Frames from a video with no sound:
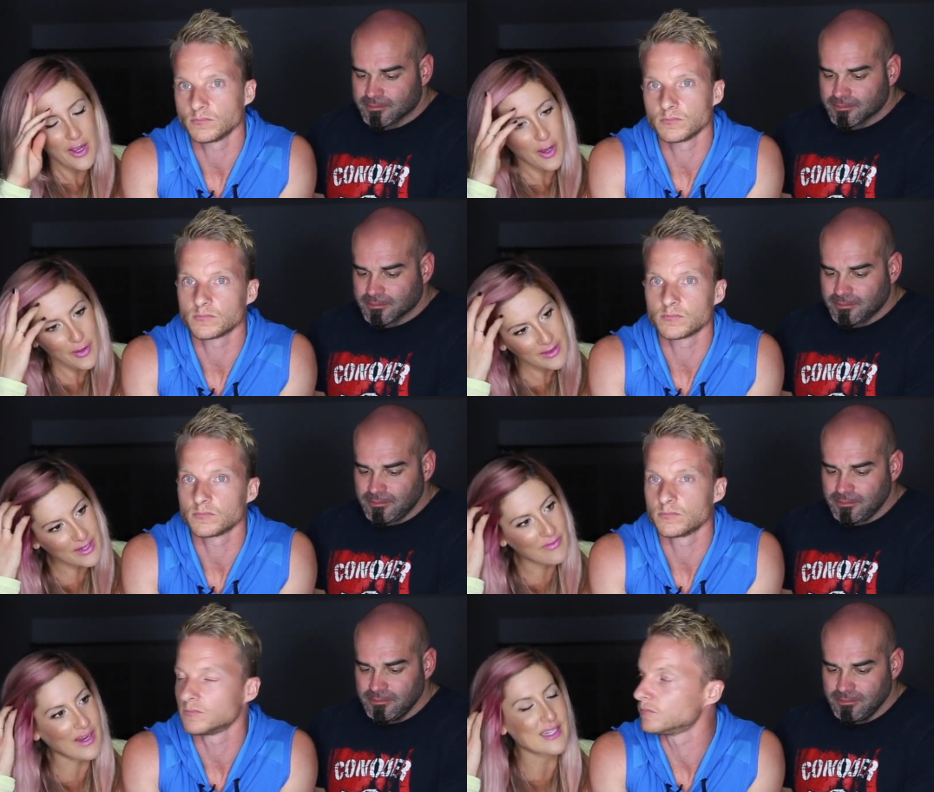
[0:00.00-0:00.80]
Speaker 1: all the
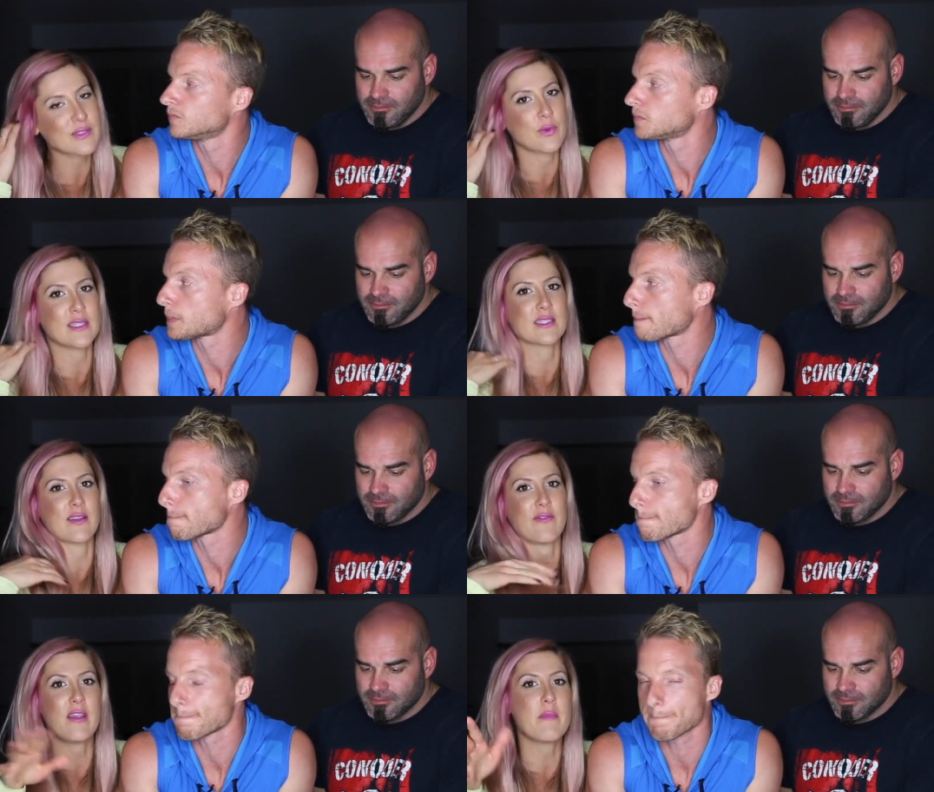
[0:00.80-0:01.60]
advice was
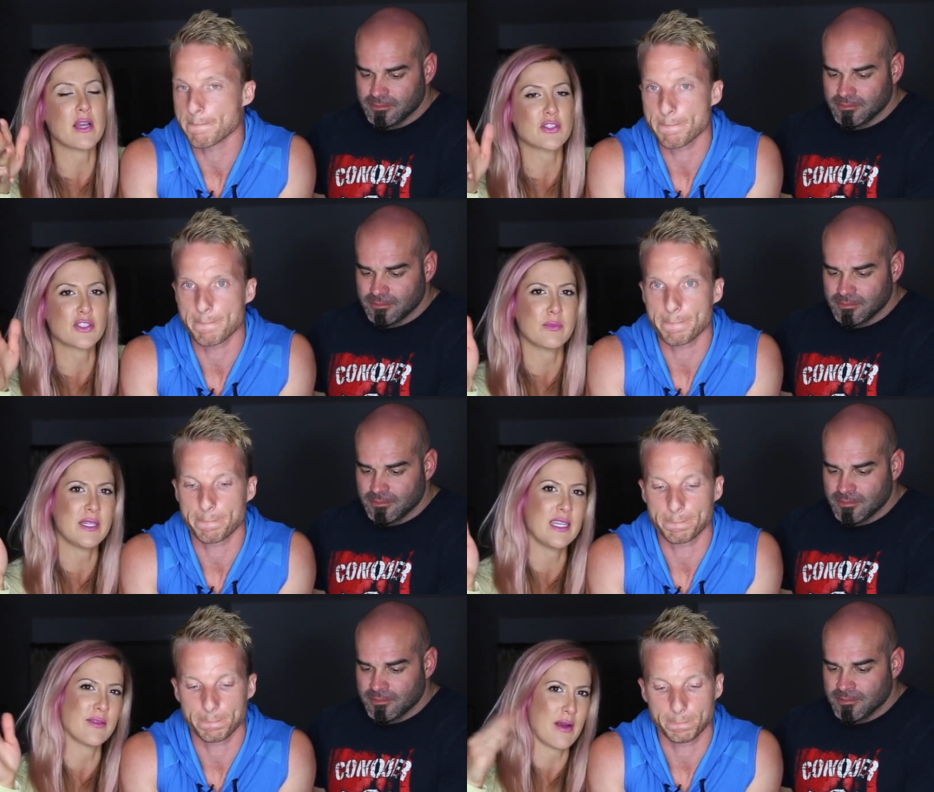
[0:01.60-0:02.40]
that females should be